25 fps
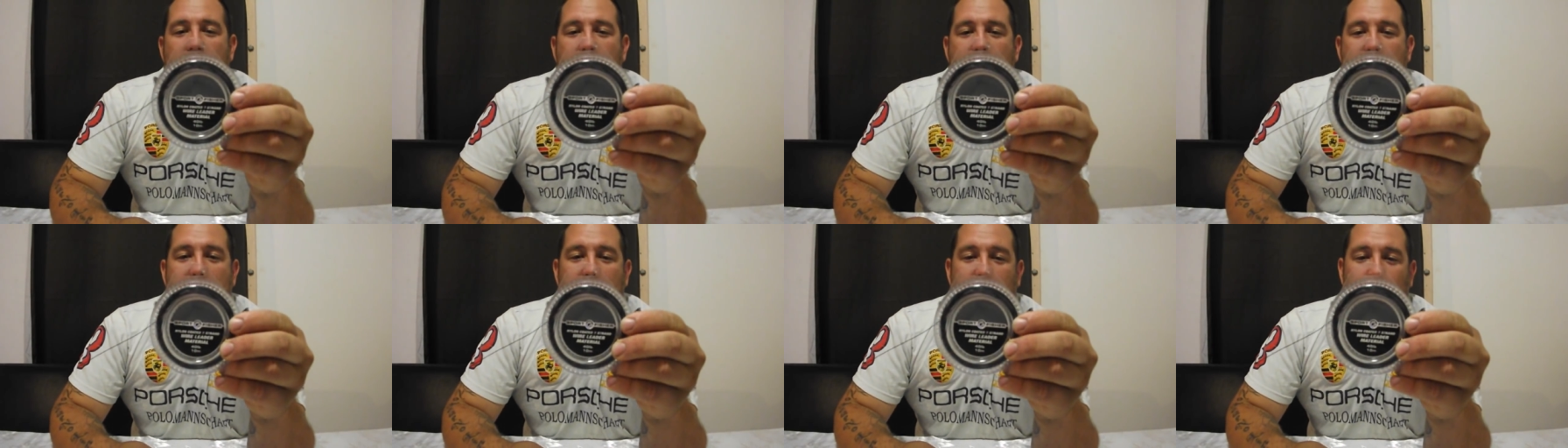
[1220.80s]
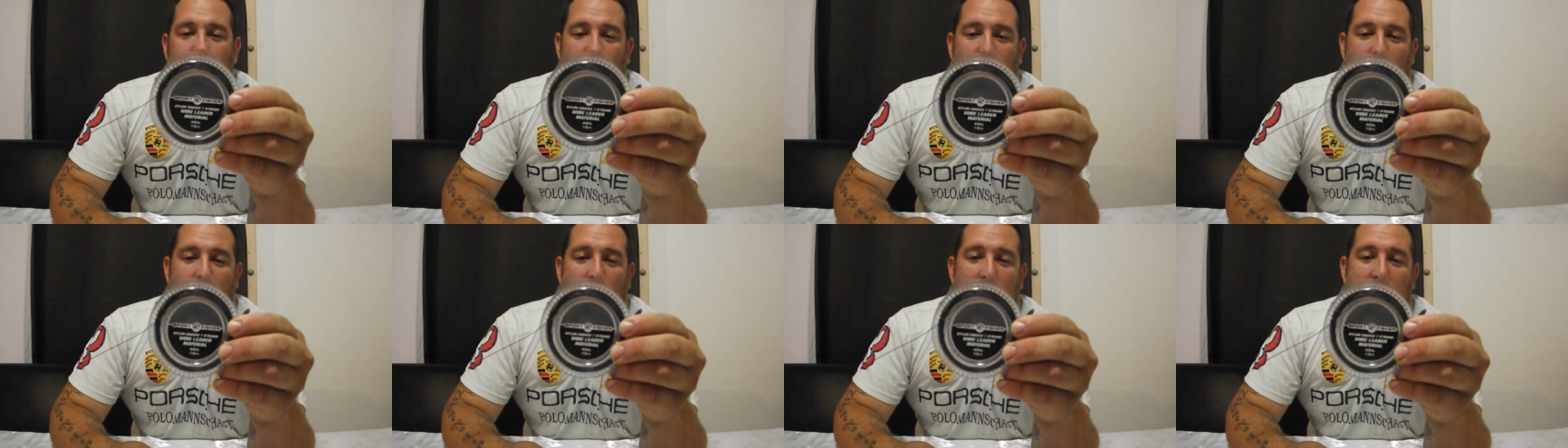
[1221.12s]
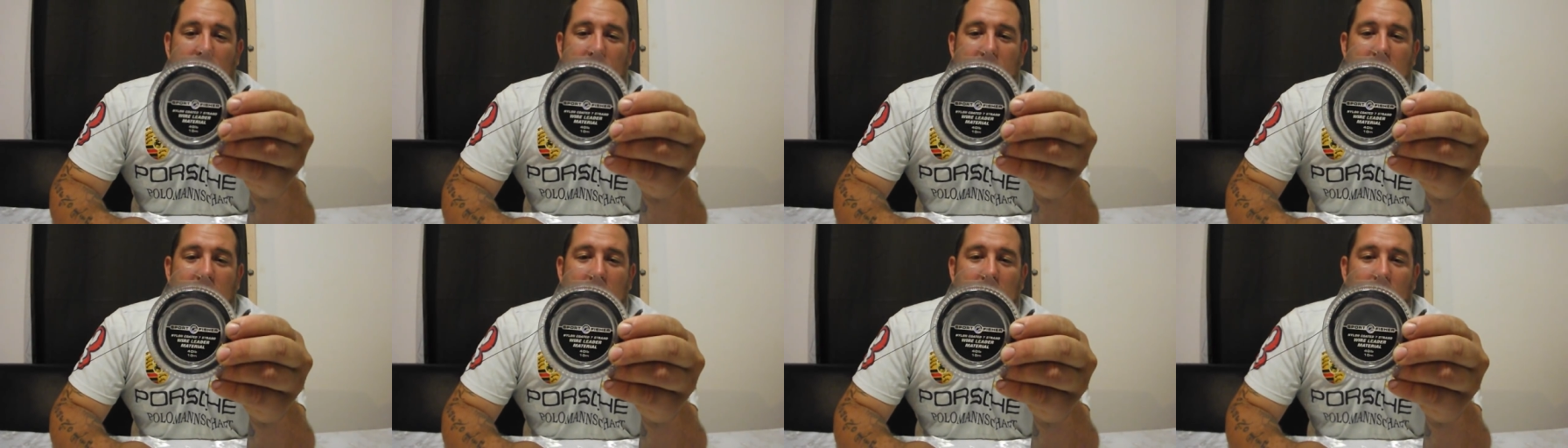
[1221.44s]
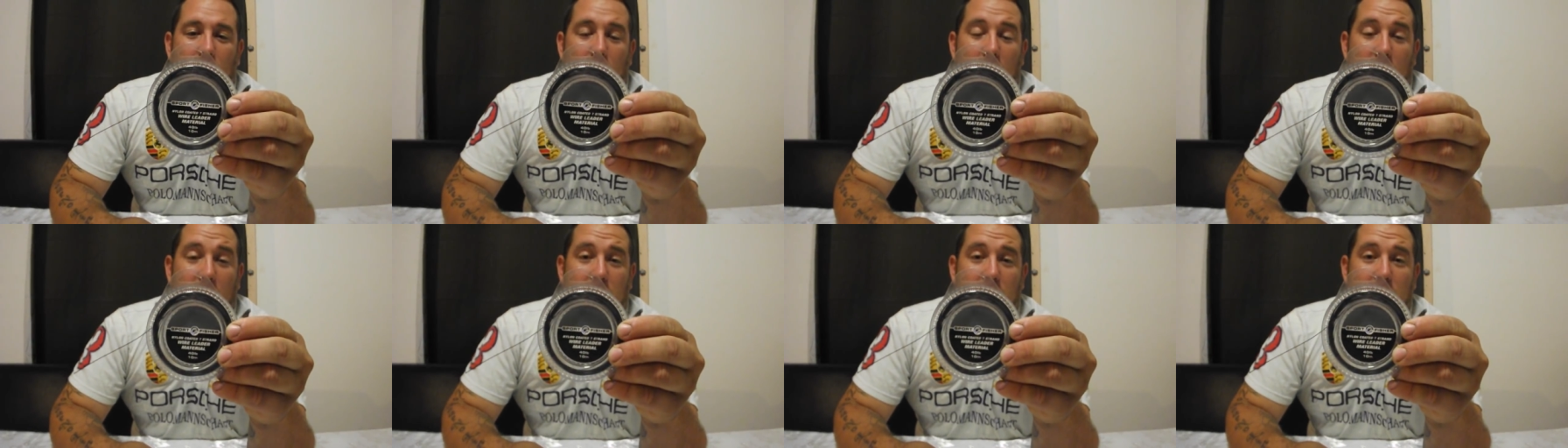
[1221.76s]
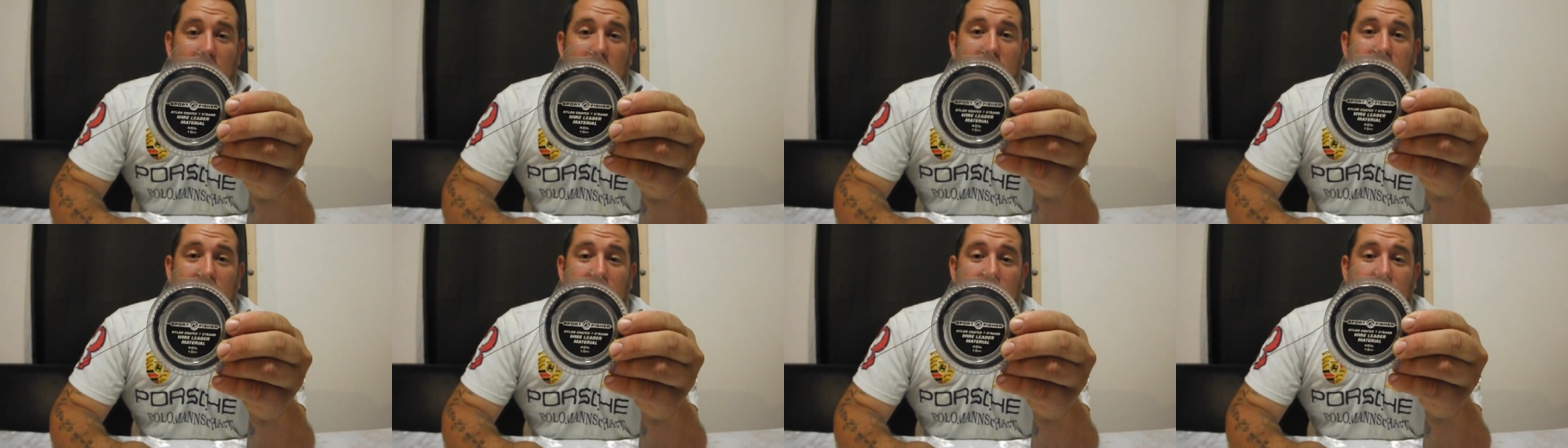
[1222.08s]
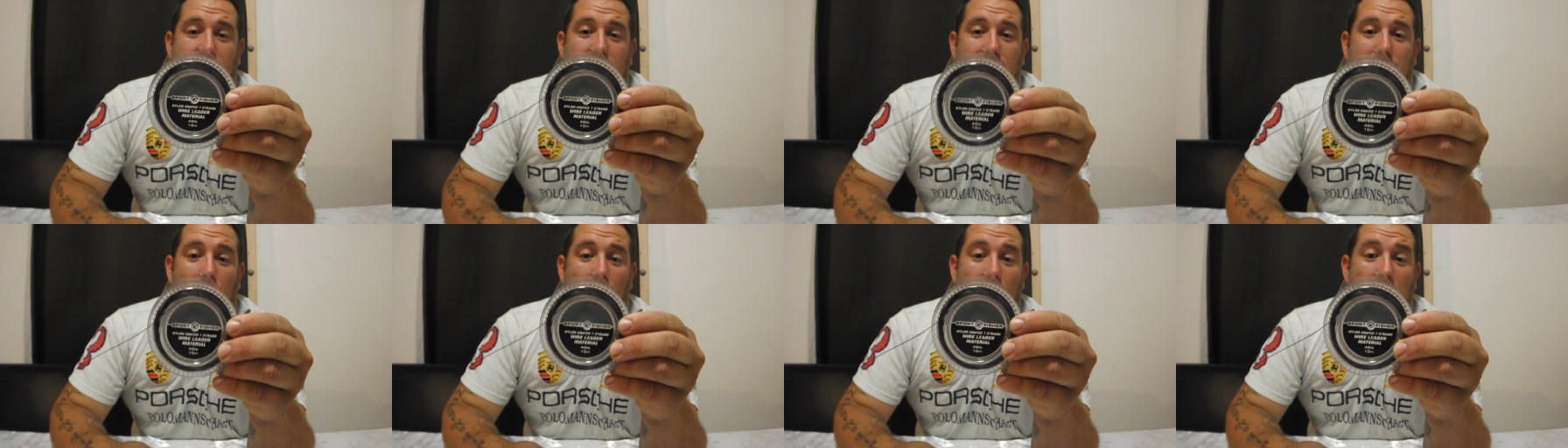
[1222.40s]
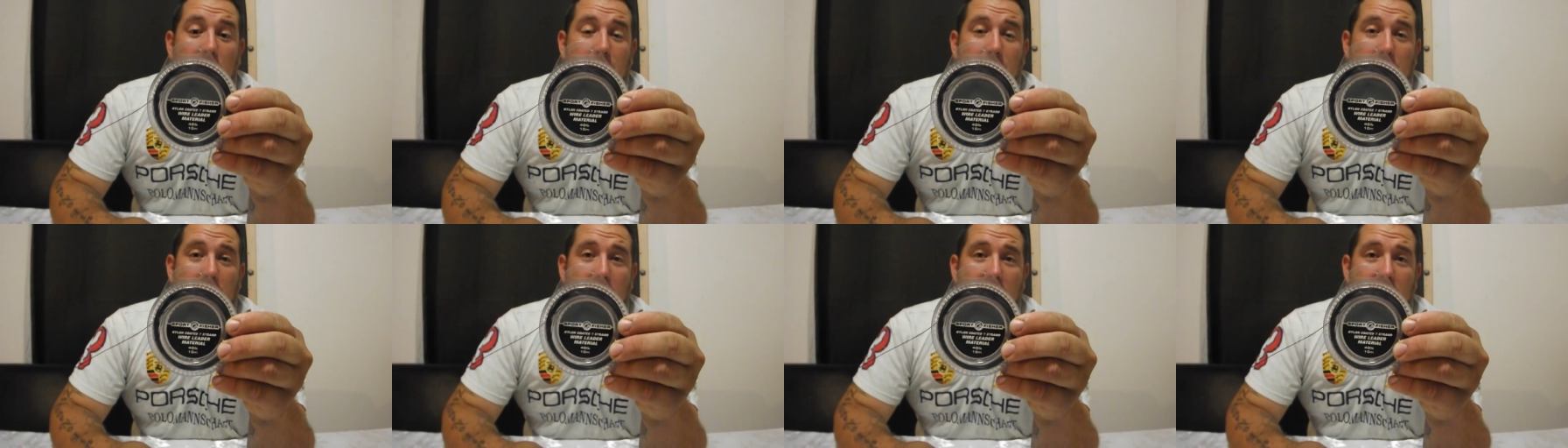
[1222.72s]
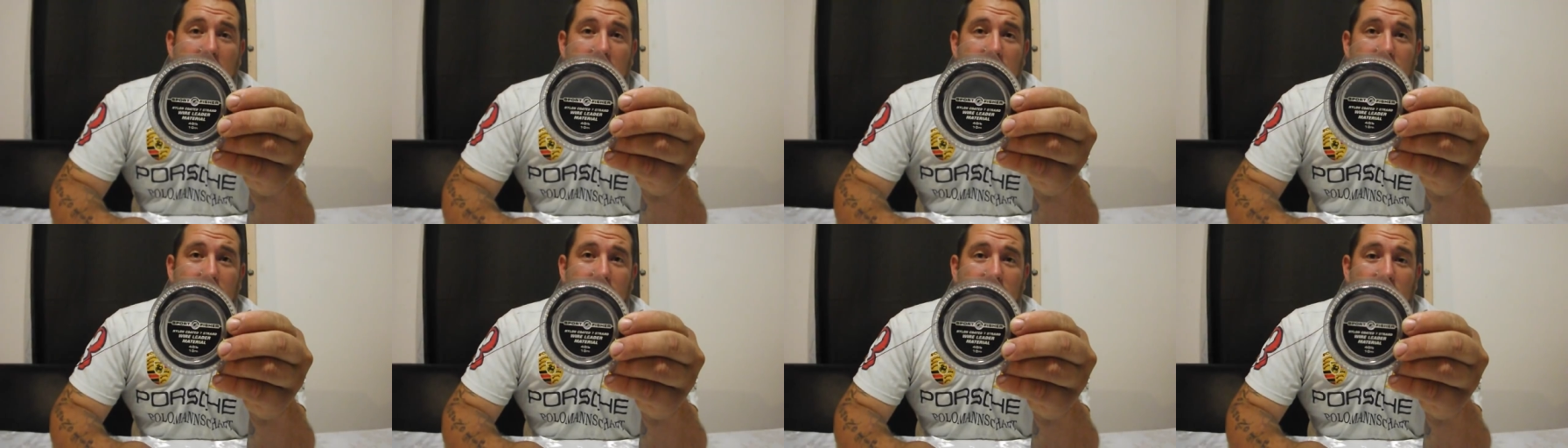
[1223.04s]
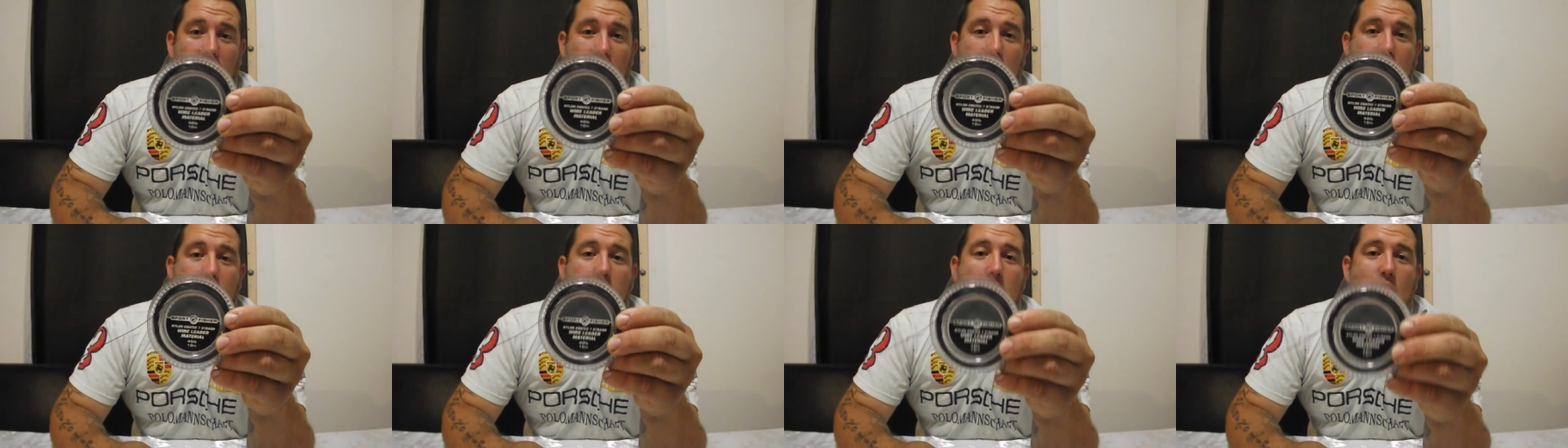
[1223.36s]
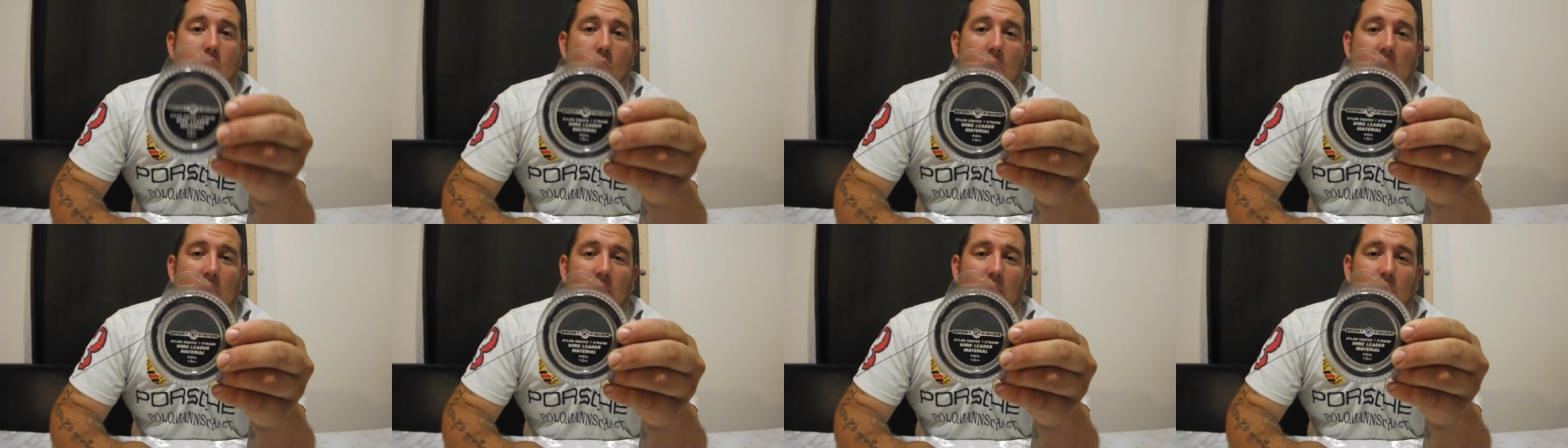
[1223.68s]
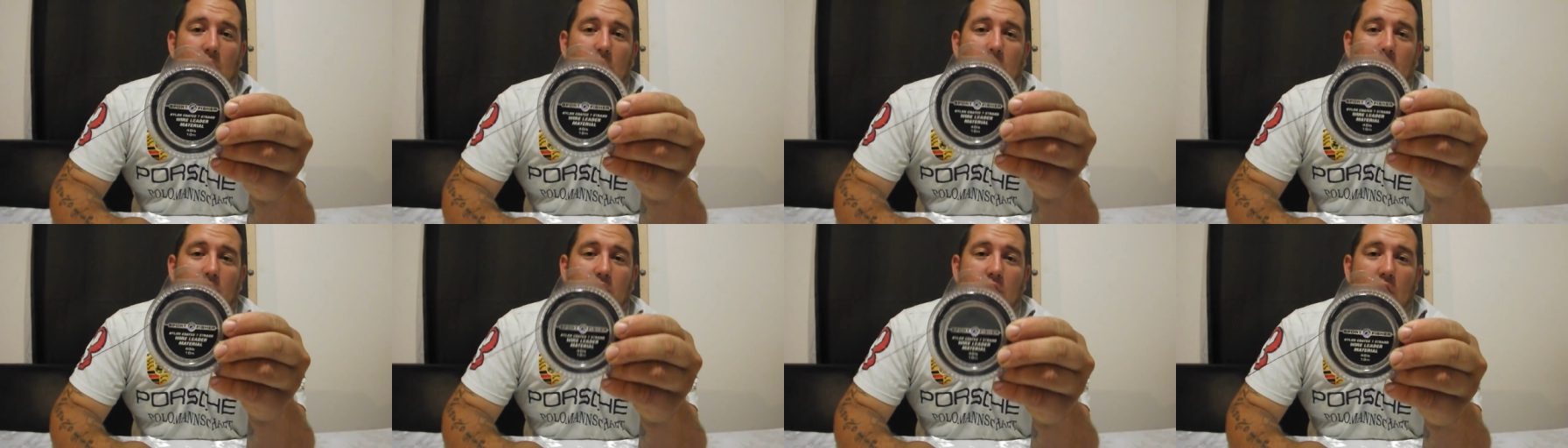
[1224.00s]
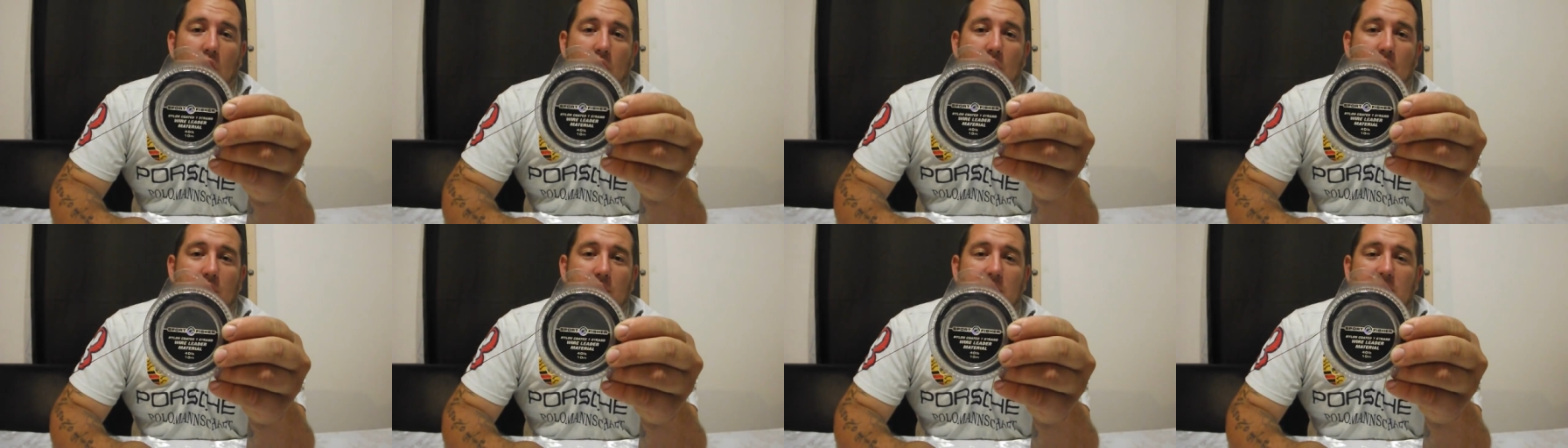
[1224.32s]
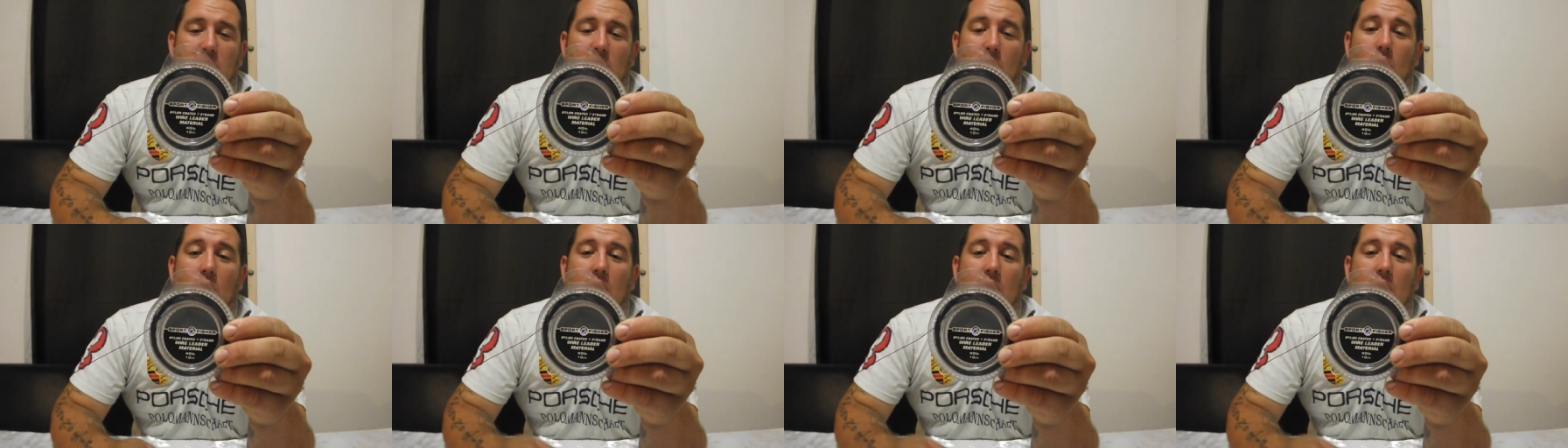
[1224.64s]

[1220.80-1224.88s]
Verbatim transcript: is what I like using is 40 pound nylon coated,